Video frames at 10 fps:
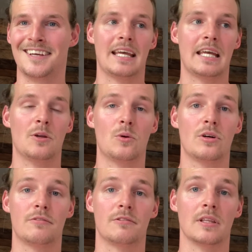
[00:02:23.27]
In
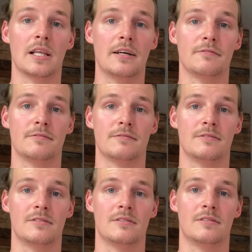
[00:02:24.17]
order for love,
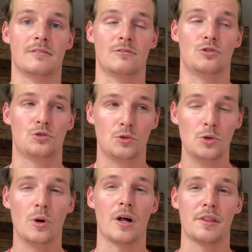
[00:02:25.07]

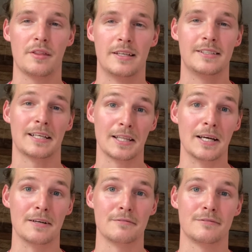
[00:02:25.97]
true, authentic
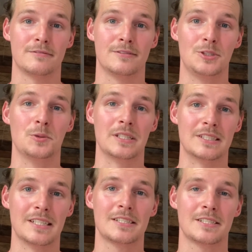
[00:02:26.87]
love, to
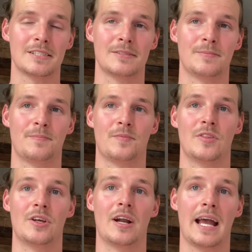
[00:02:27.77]
exist,
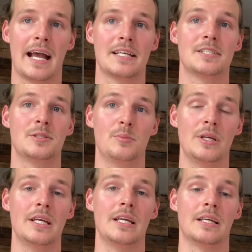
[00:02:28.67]
there has to
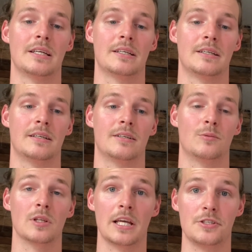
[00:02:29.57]
be
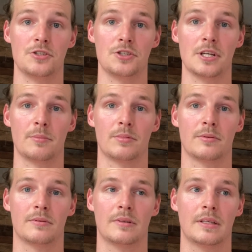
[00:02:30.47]
relationship.
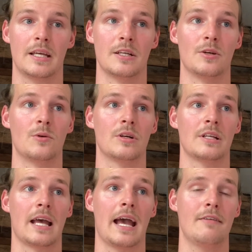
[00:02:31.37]
And in order
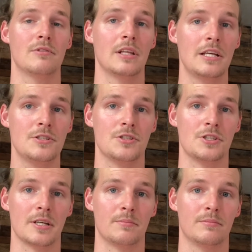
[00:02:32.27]
to have
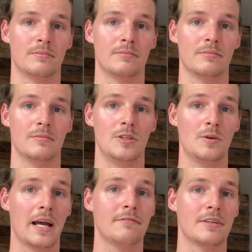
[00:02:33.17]
relationship, you
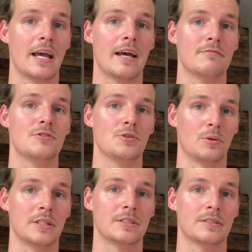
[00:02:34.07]
have to have
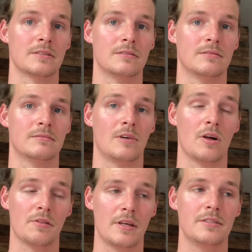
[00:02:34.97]
choice.
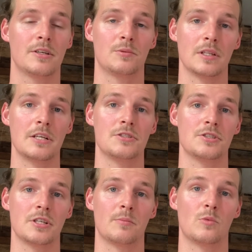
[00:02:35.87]
Authentic
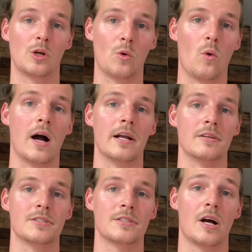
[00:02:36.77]
relationship
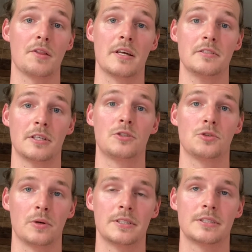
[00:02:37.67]
requires authentic
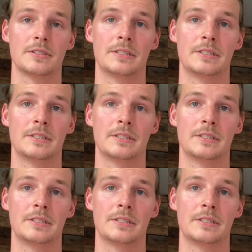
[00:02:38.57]
choice.